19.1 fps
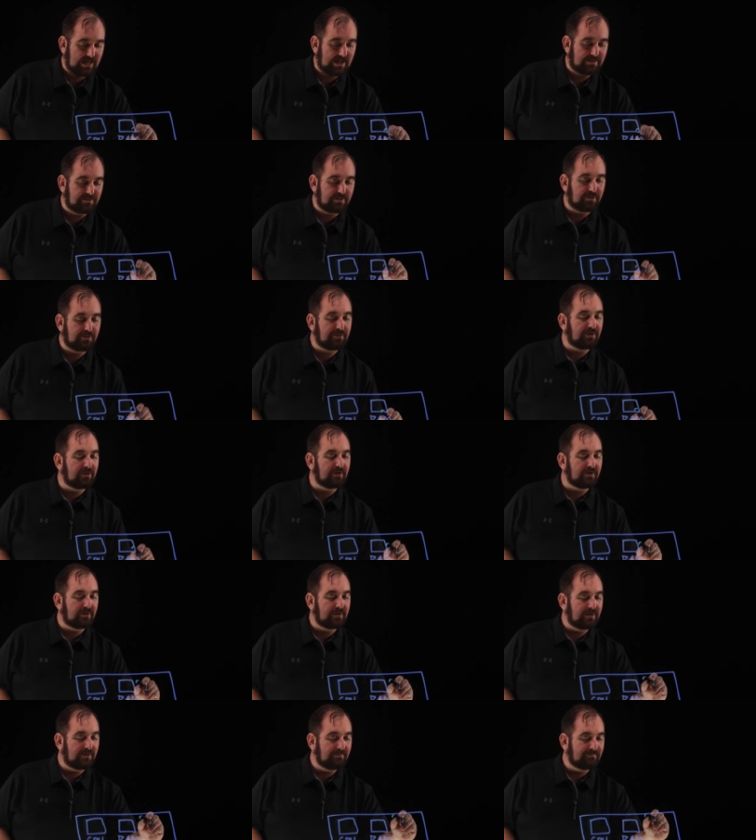and the
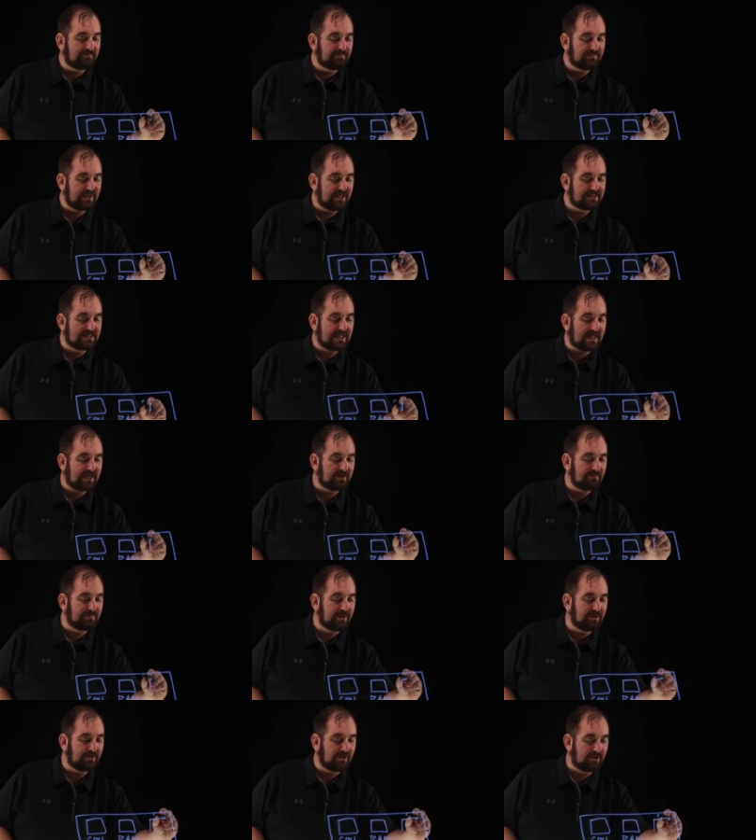third is that
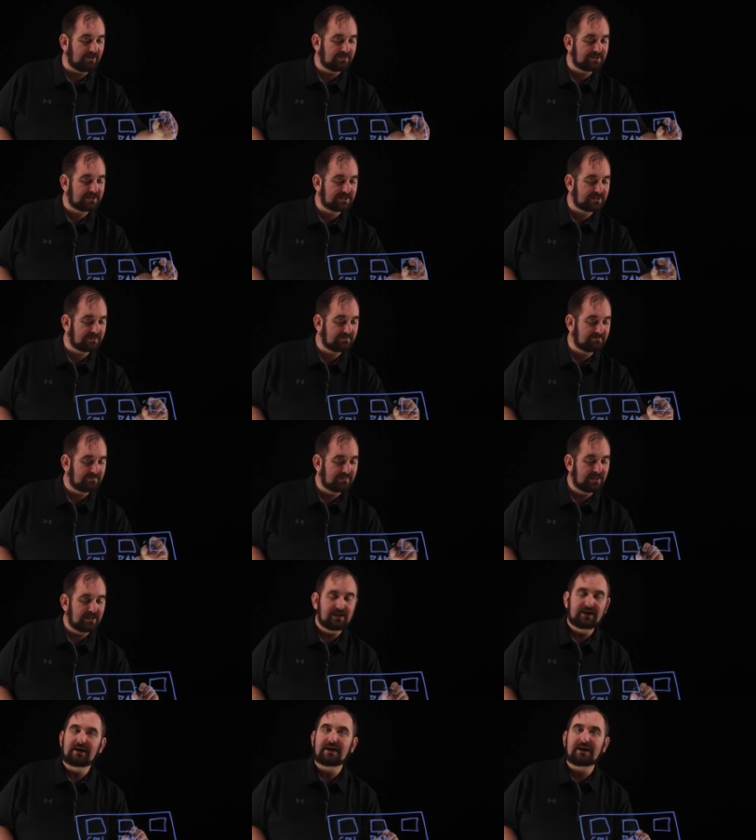compute host
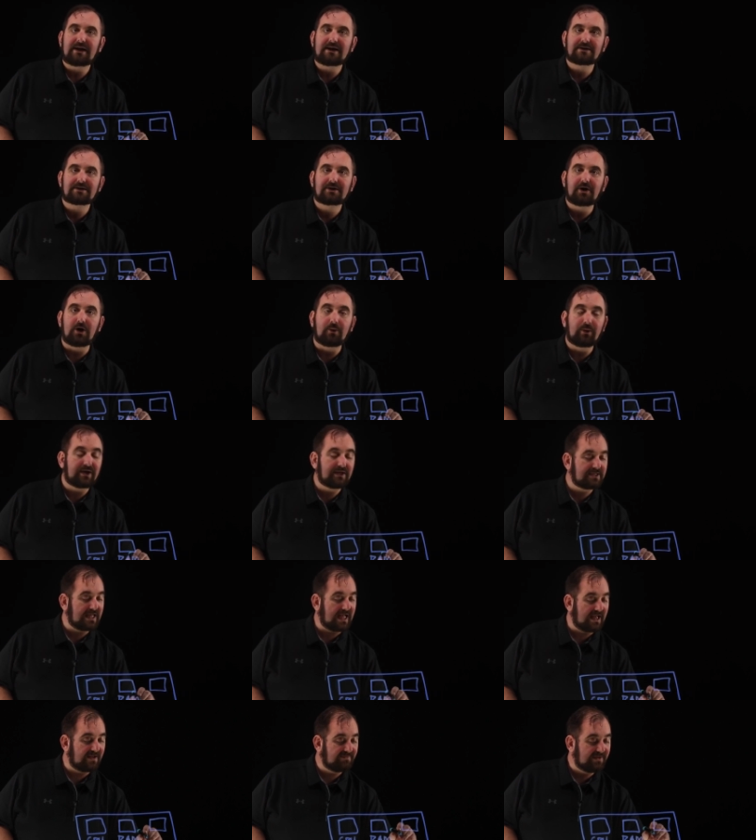is going
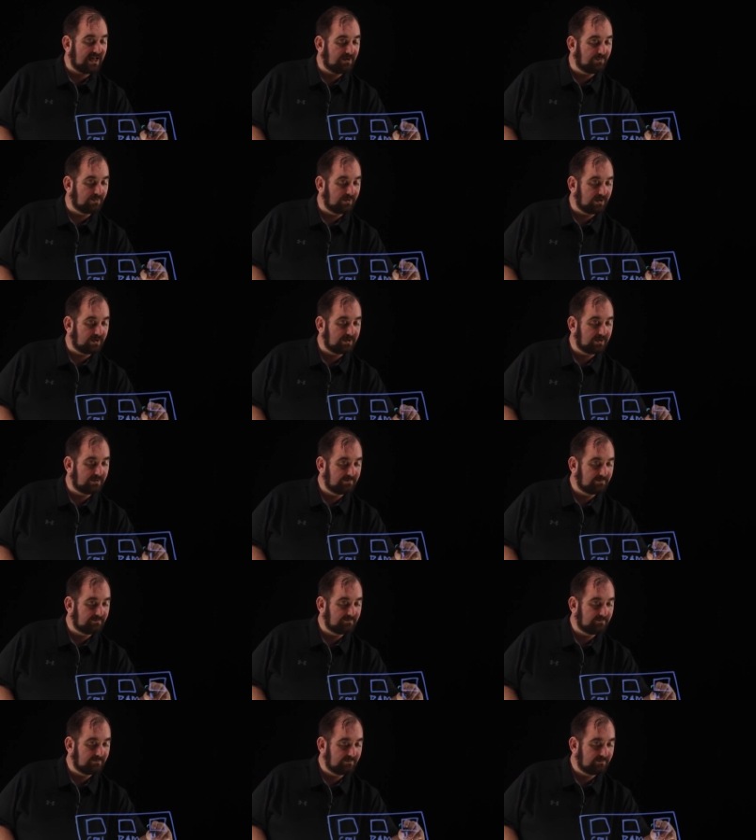to have network.